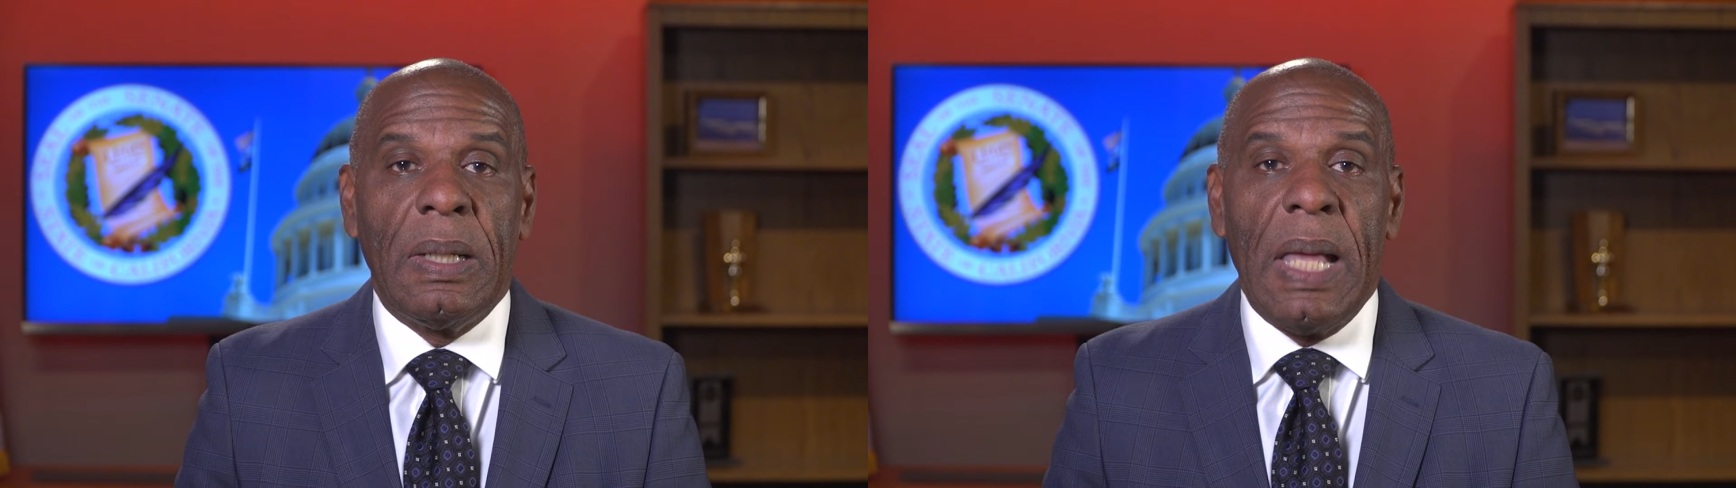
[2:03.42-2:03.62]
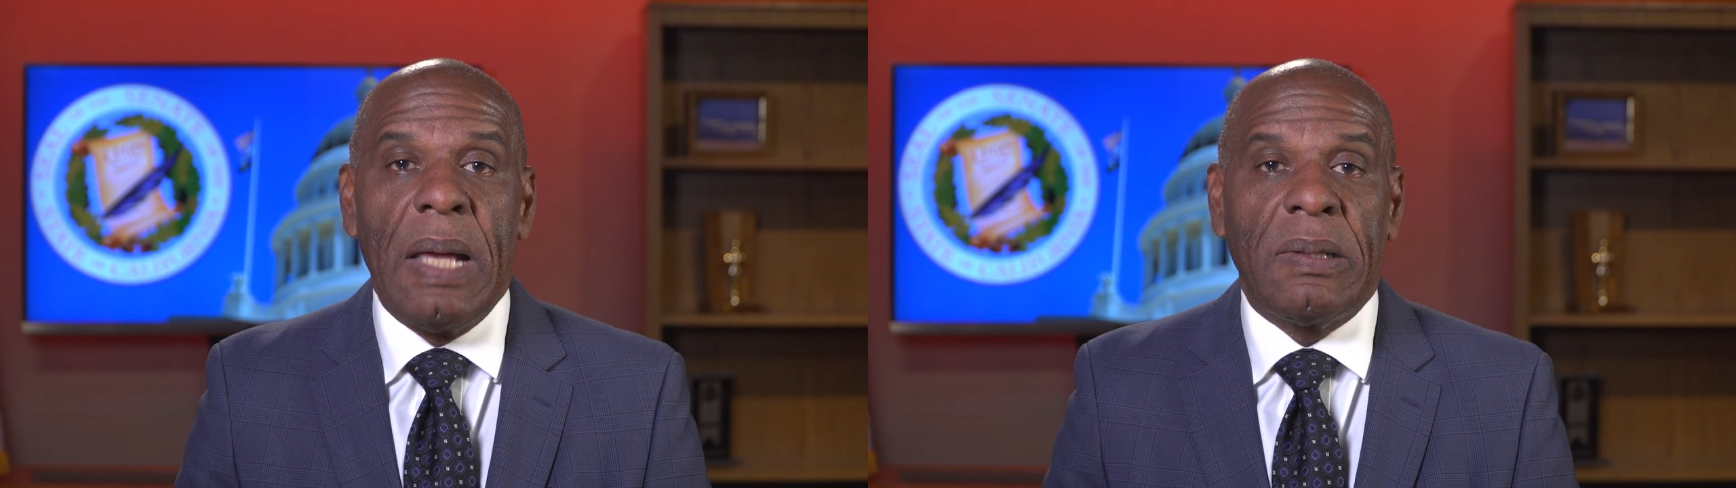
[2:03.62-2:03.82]

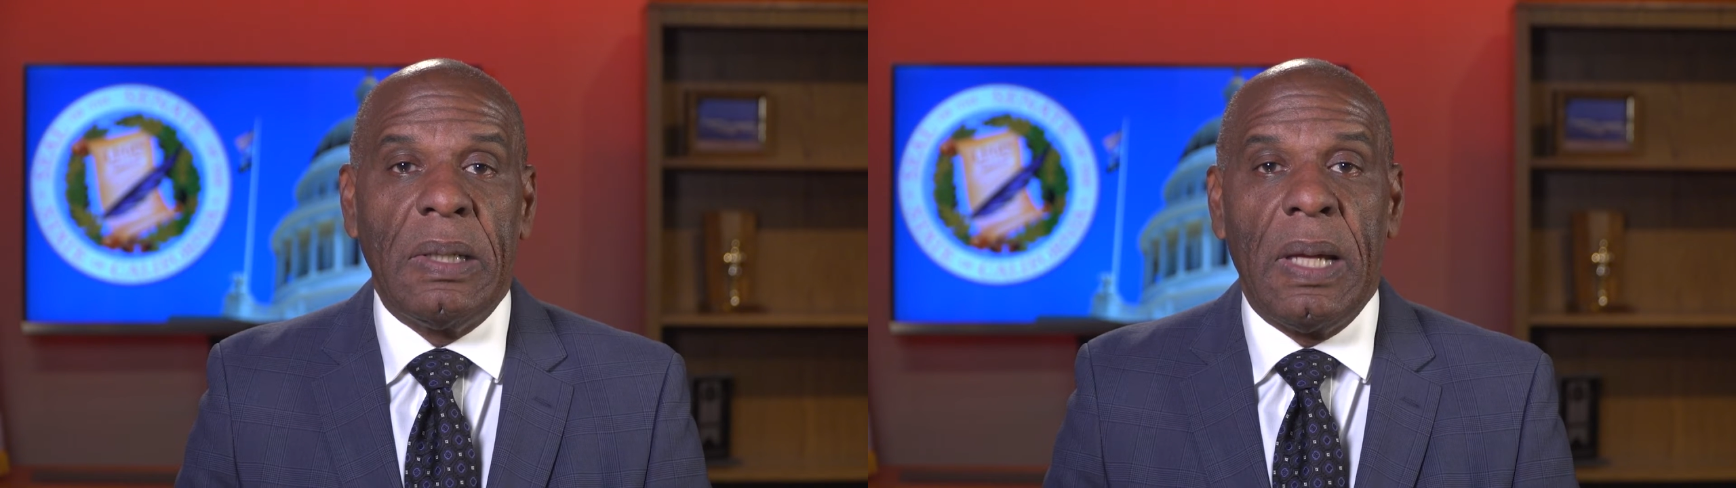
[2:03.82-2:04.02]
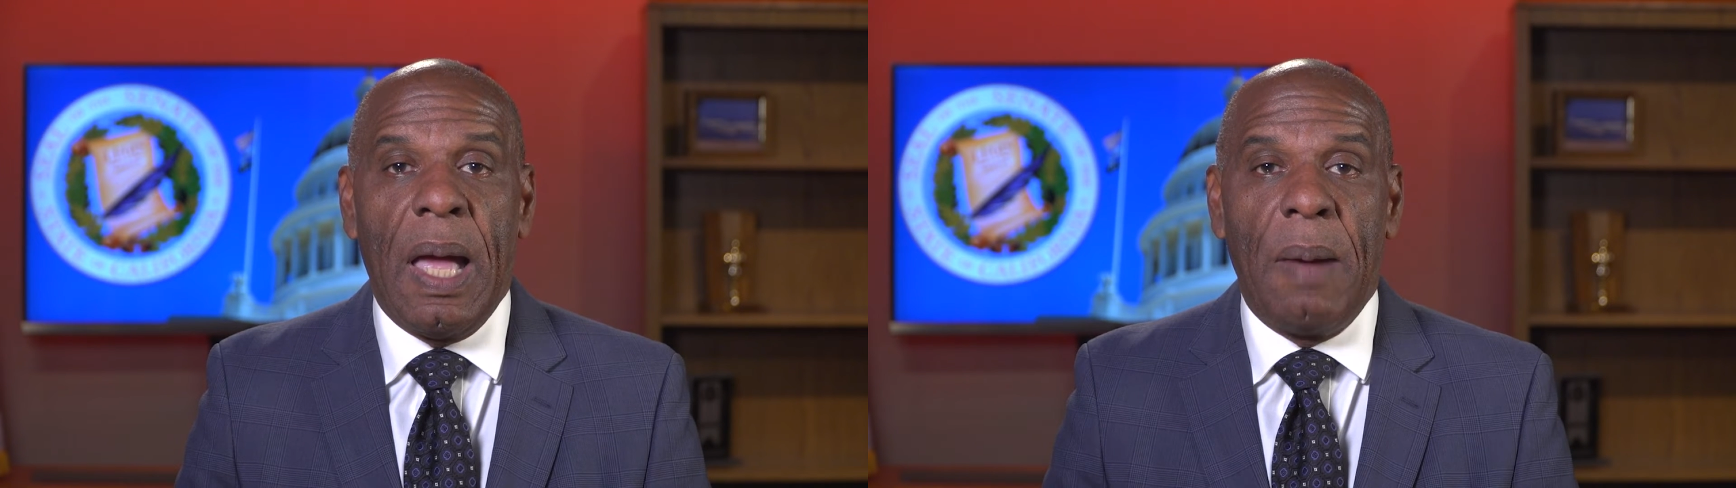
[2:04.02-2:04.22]

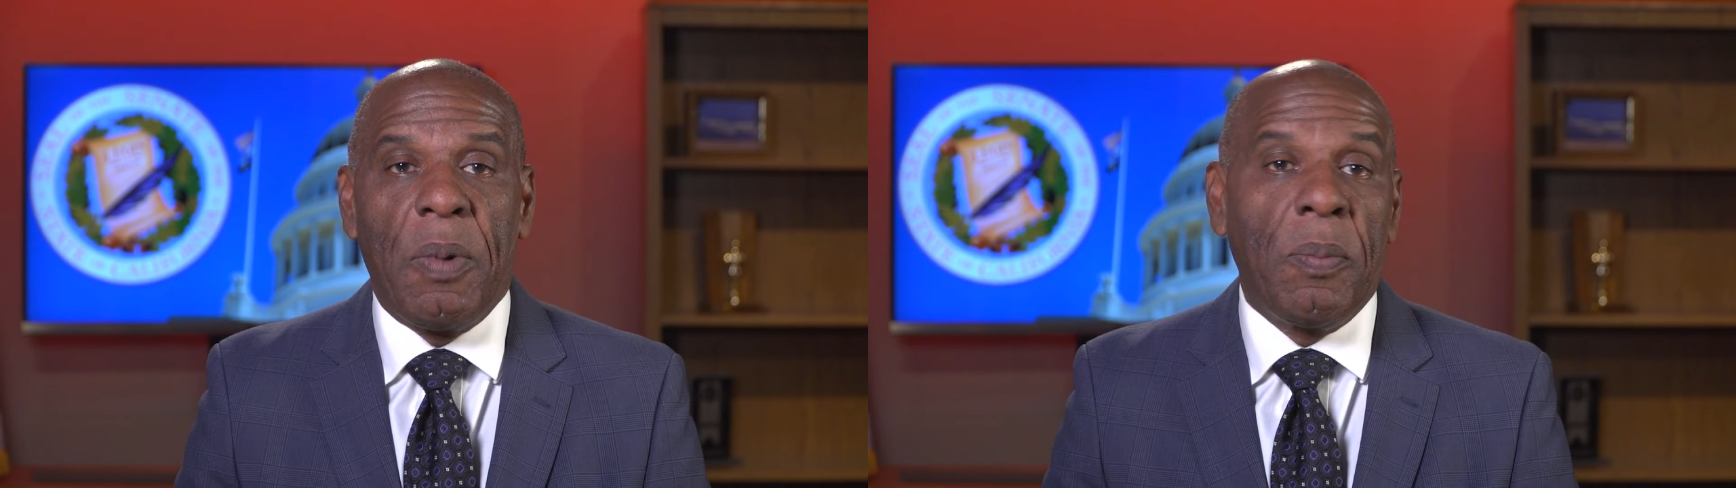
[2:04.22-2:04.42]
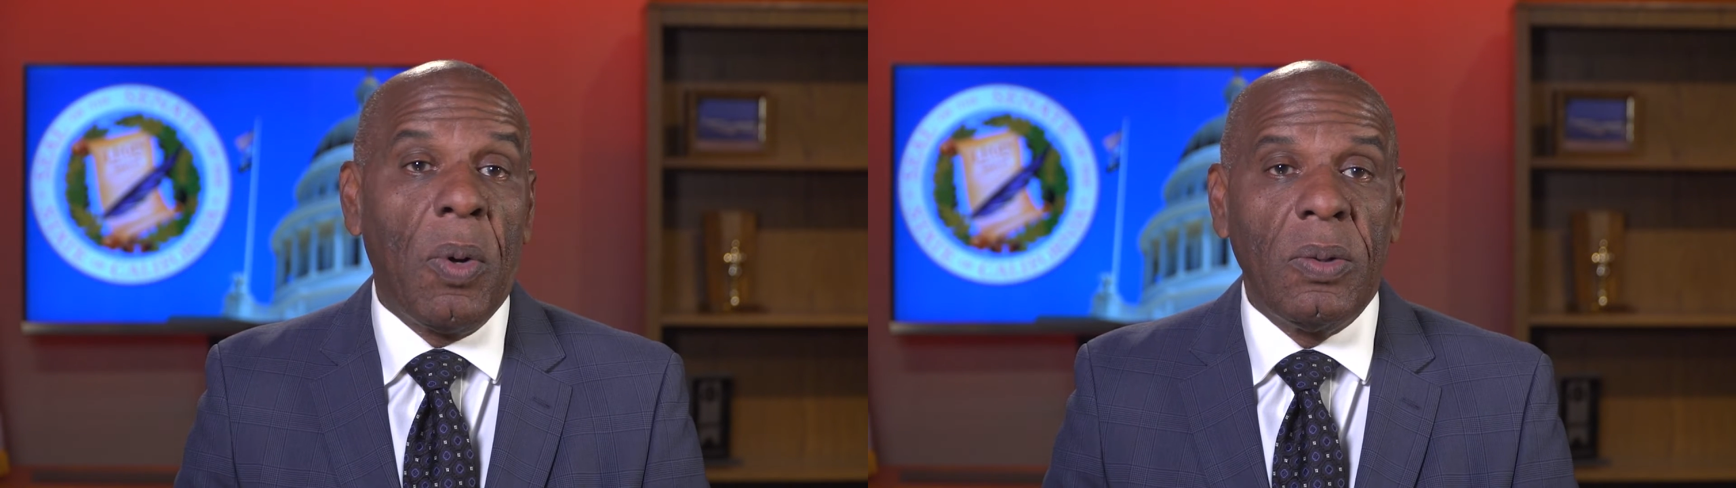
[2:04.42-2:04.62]
Lastly, I'm
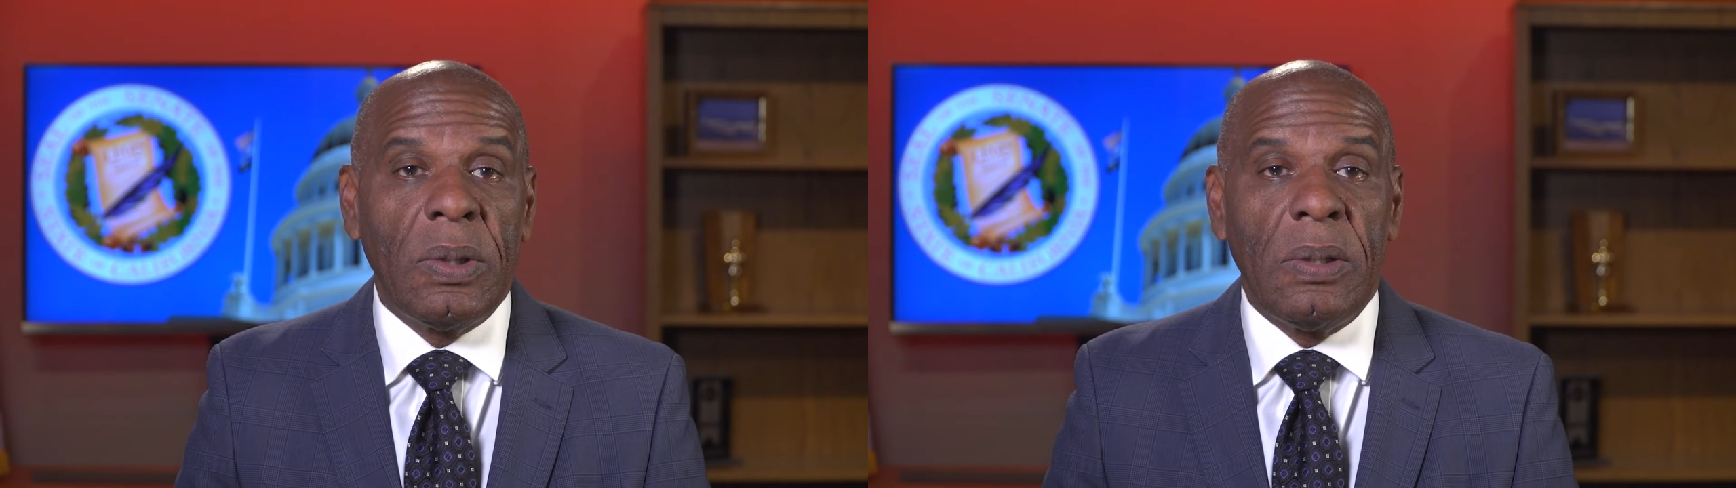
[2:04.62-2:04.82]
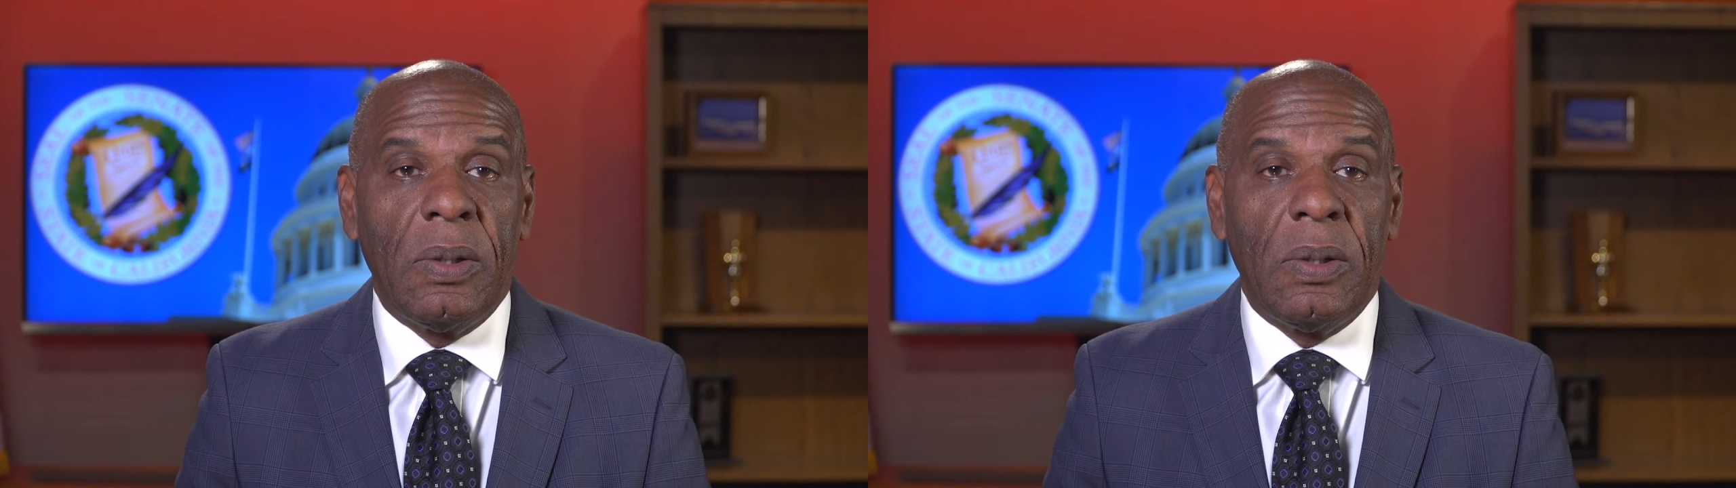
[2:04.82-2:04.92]
proposing